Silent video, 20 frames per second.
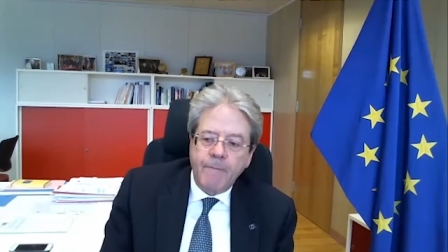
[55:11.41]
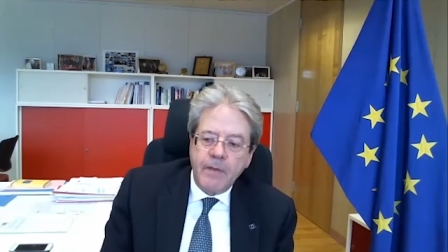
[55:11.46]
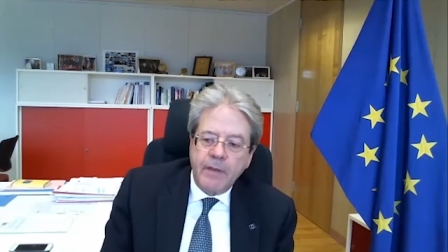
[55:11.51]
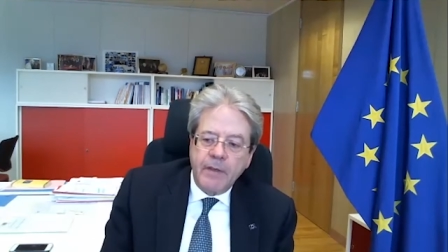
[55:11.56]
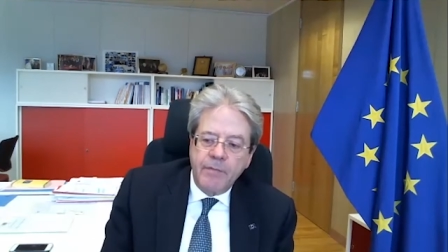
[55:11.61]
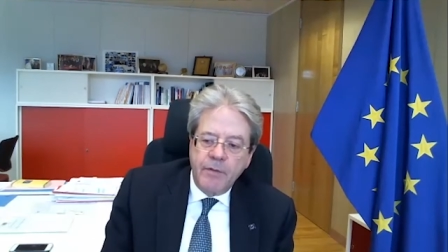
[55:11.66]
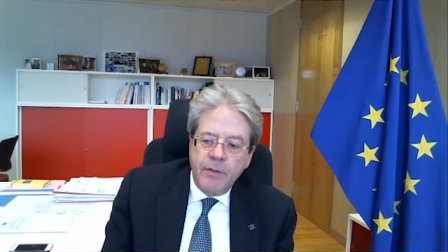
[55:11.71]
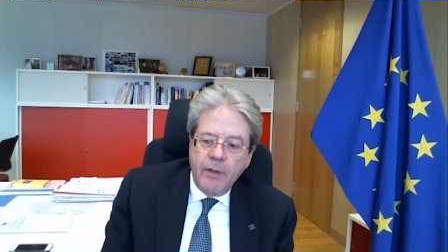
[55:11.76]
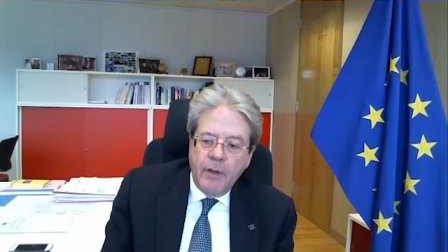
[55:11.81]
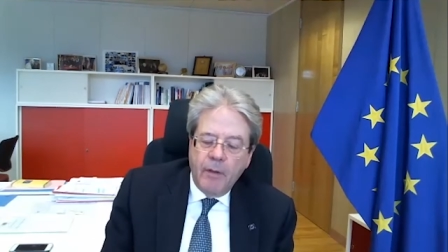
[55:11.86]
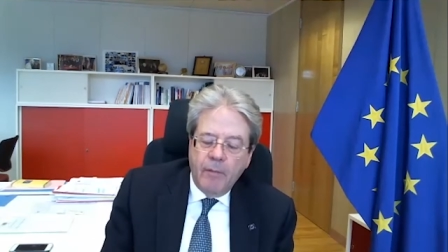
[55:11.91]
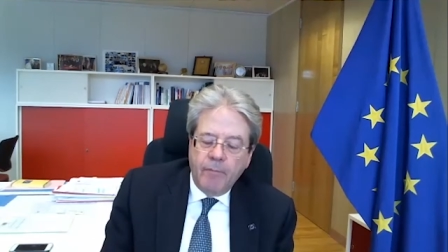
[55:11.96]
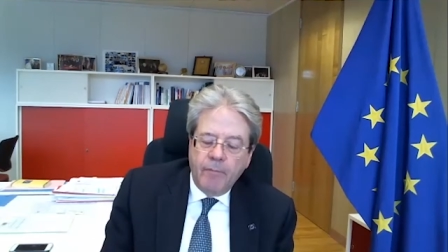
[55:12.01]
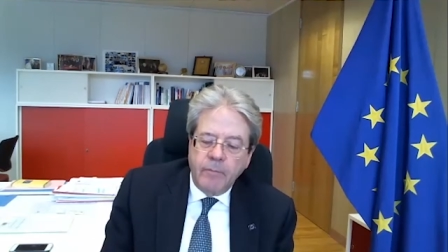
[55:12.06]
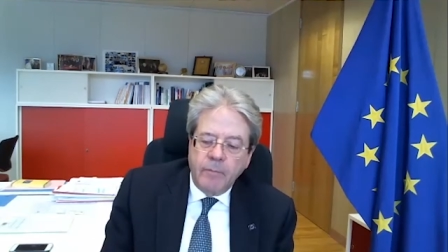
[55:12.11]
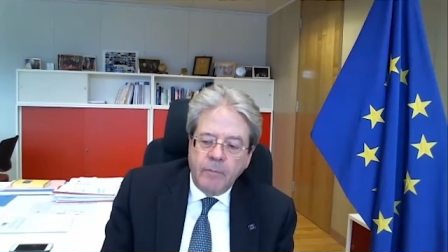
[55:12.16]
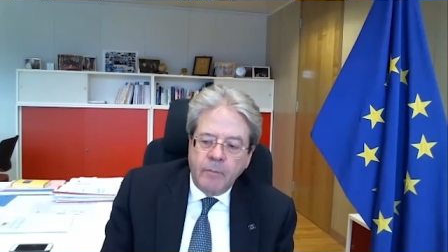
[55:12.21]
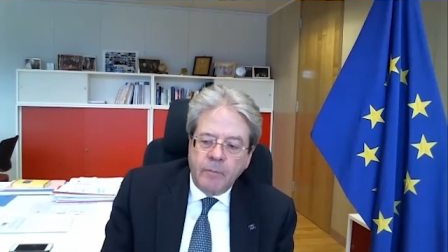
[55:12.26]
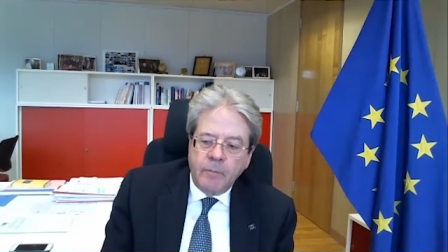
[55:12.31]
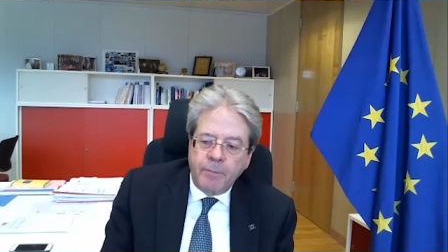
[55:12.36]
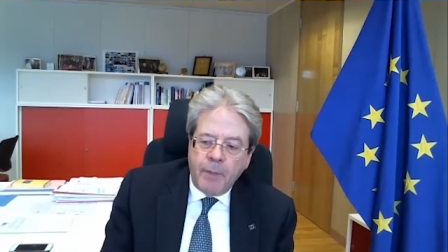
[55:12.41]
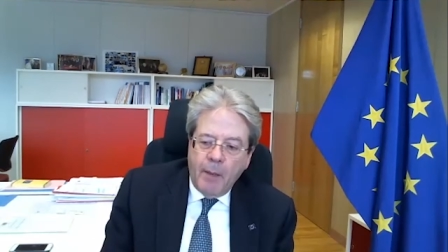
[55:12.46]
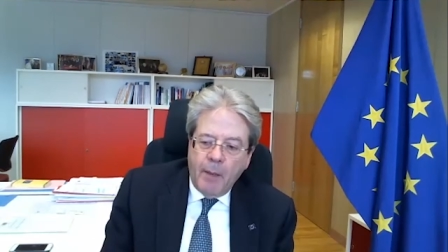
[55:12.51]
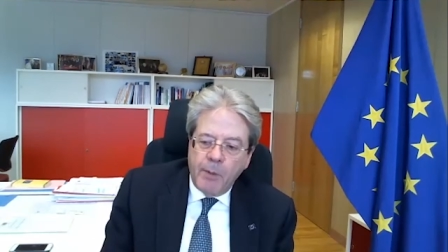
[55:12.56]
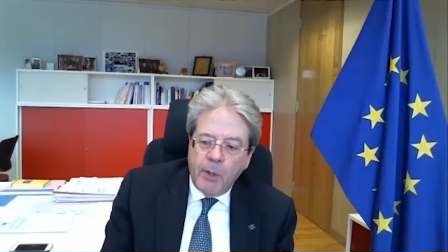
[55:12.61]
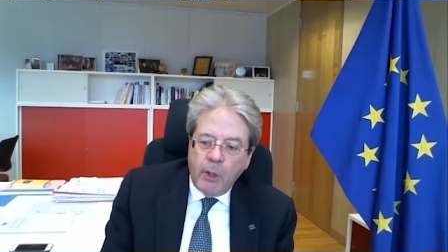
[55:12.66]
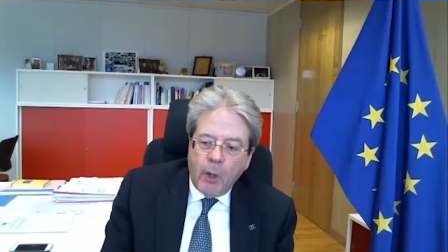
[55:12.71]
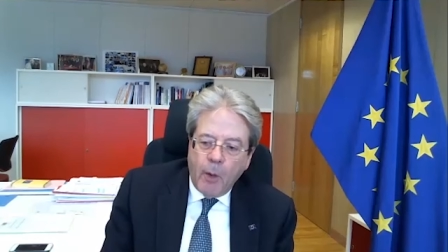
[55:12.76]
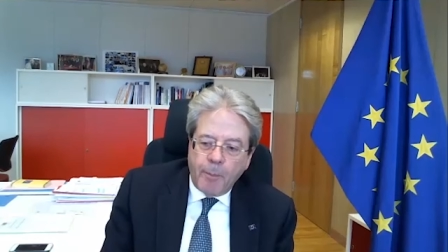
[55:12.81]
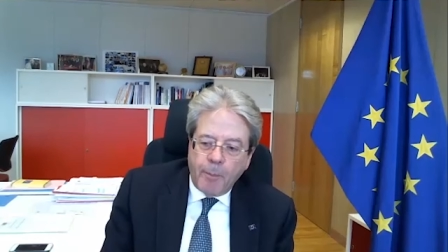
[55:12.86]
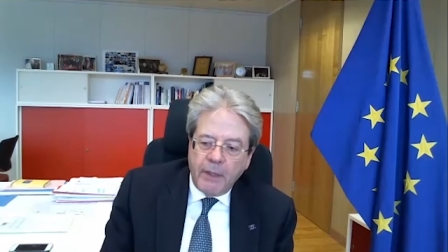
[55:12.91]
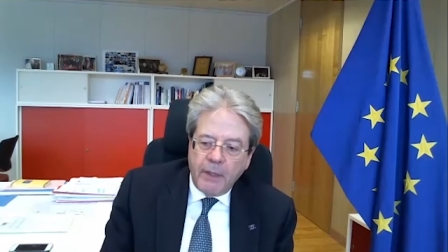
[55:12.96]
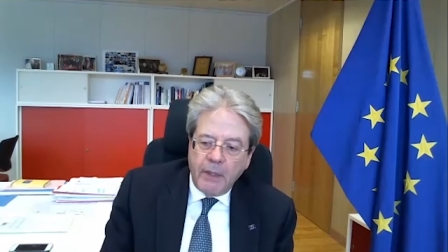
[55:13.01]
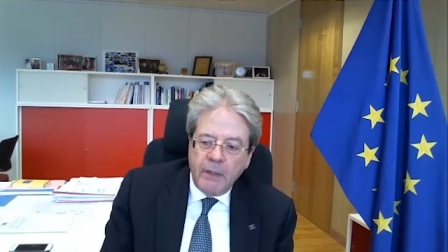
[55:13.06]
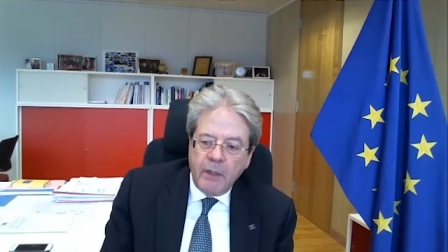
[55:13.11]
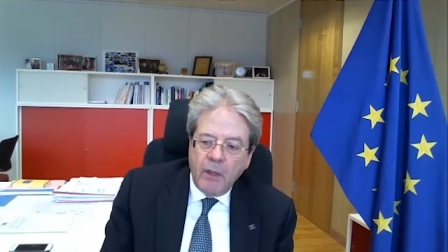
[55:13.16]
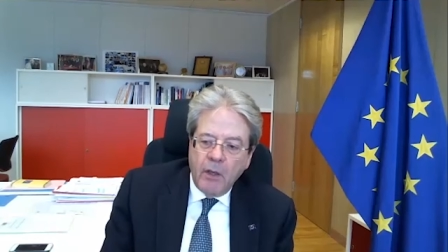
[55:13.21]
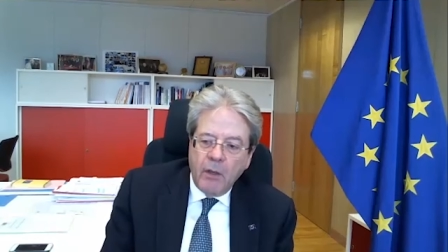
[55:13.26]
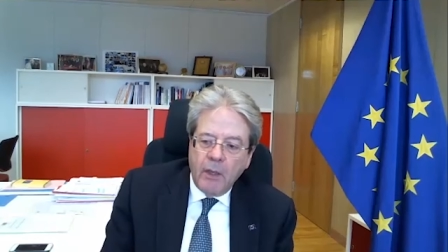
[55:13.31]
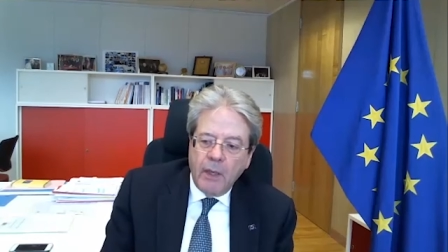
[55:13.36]
in the public
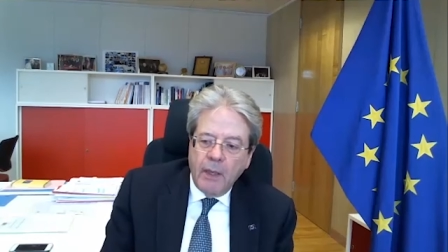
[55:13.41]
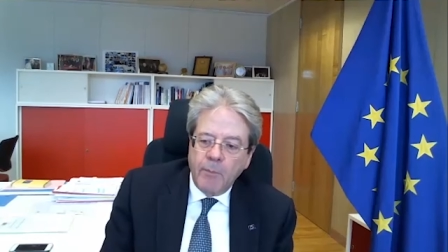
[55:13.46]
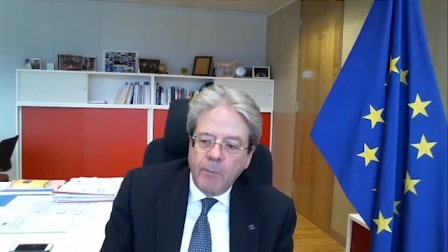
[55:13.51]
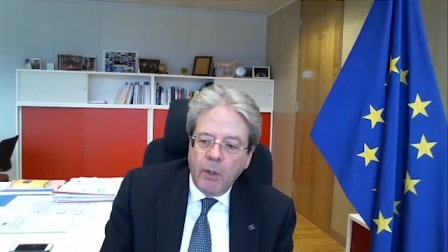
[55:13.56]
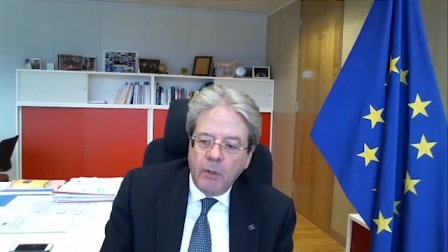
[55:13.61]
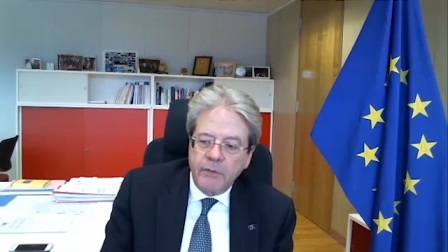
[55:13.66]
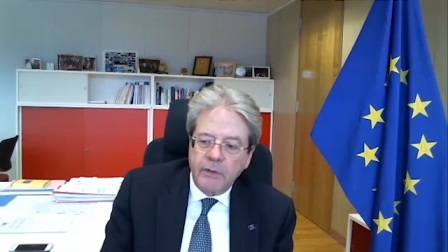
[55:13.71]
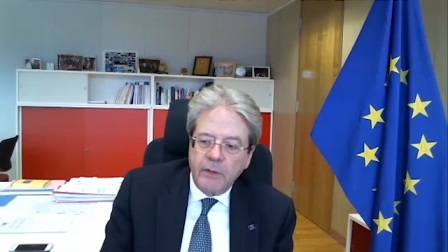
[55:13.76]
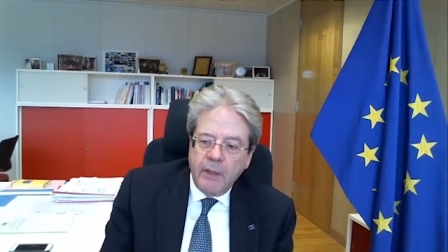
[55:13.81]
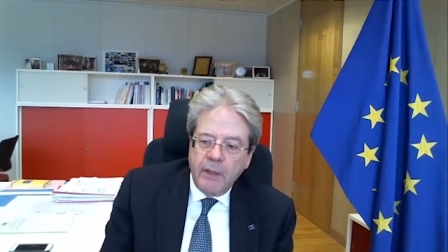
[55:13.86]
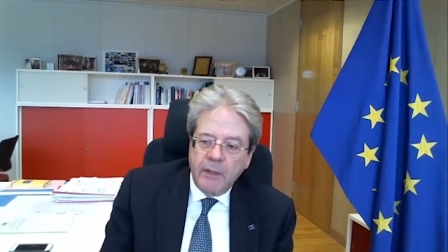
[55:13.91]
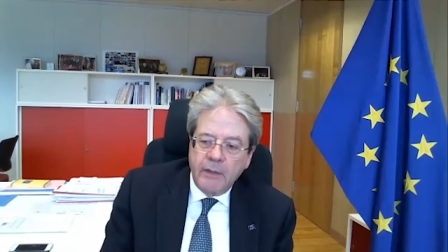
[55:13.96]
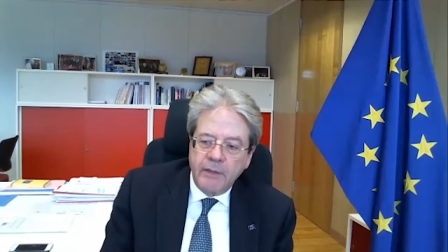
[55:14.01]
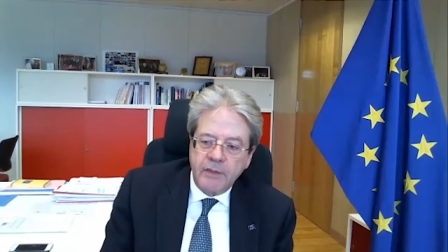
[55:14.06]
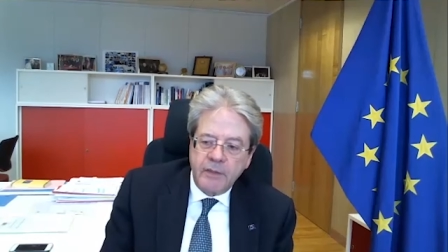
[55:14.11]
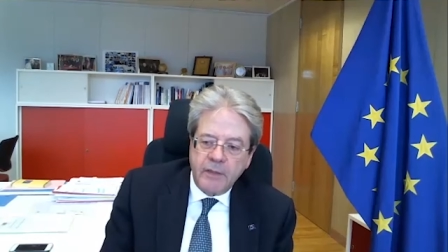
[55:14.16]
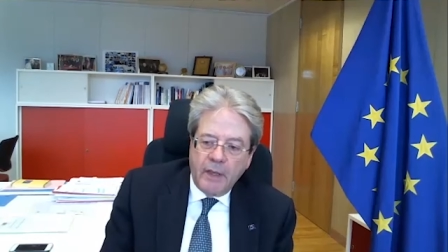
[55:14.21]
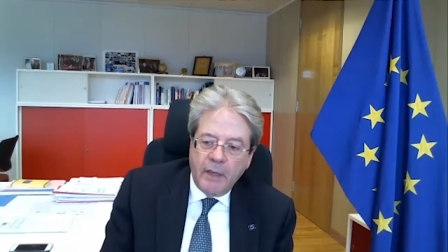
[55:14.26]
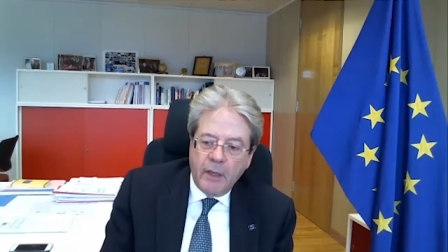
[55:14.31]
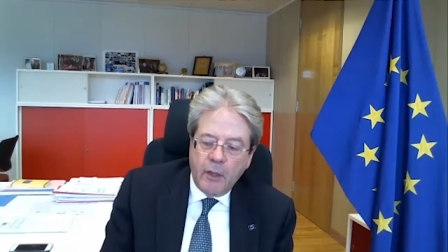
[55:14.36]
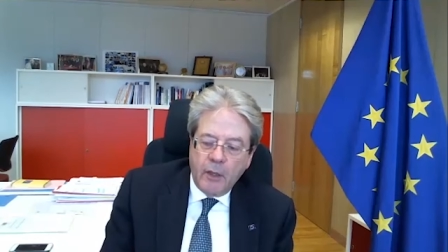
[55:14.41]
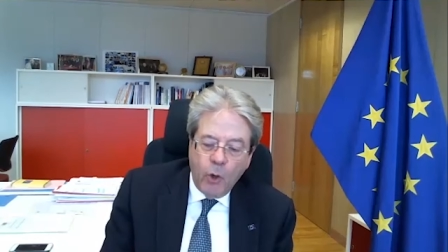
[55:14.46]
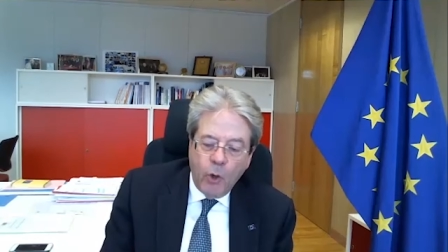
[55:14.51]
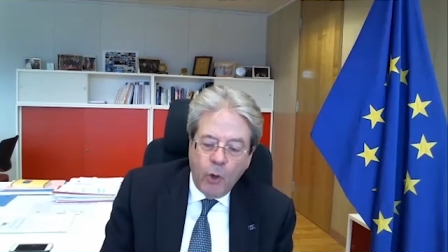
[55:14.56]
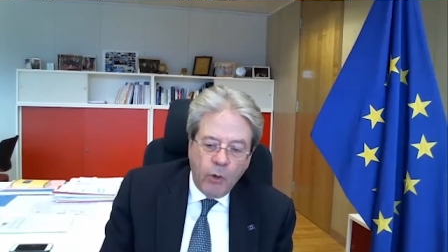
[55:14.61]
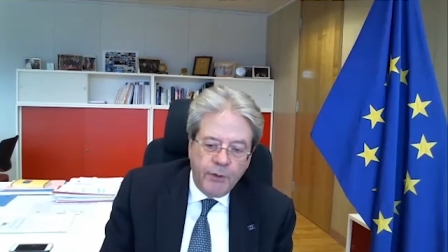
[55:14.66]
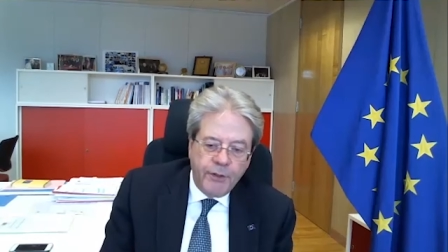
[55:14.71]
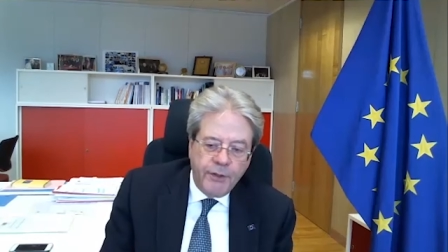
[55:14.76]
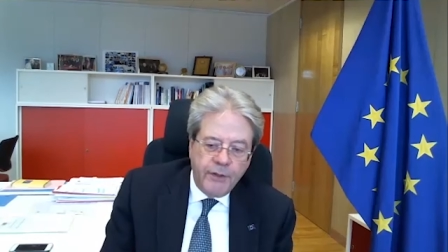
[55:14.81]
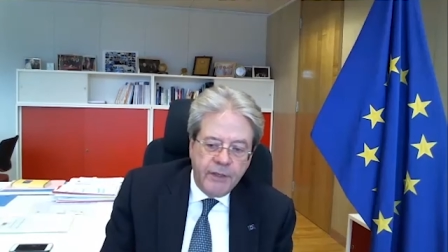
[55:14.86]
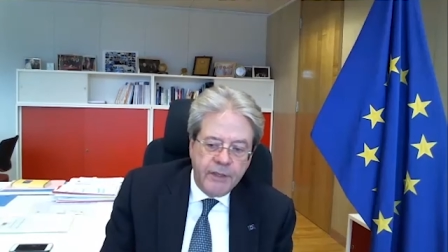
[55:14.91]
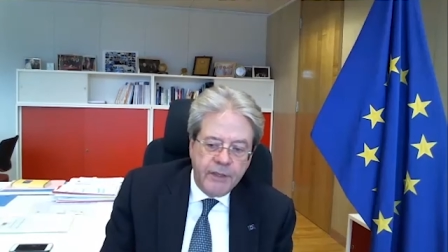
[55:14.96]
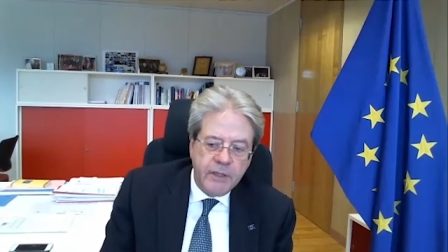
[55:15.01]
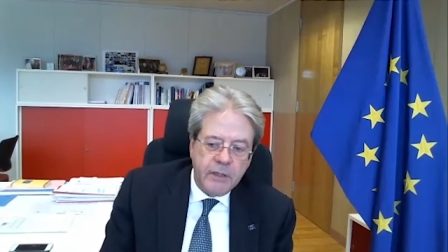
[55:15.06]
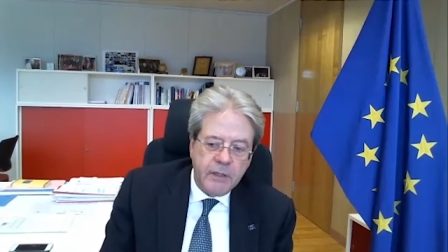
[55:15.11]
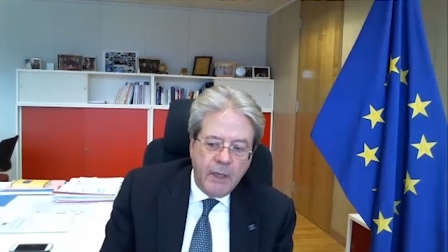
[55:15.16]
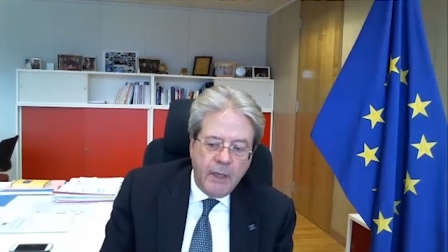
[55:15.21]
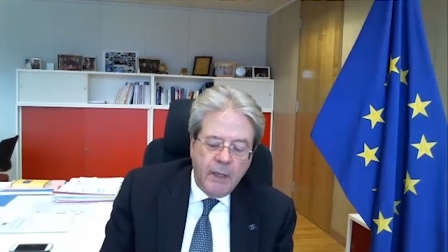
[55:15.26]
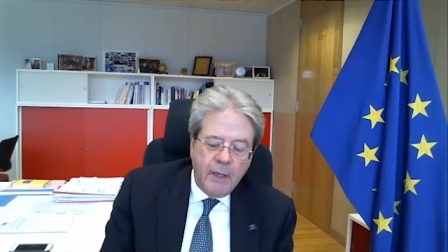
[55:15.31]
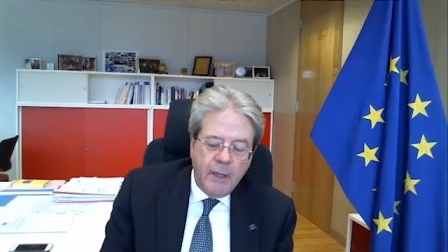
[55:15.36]
opinion among
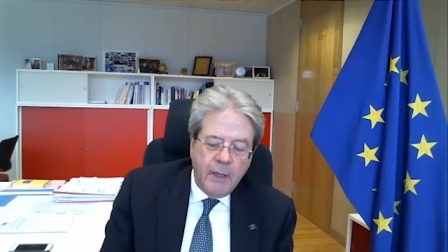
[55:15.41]
stakeholders.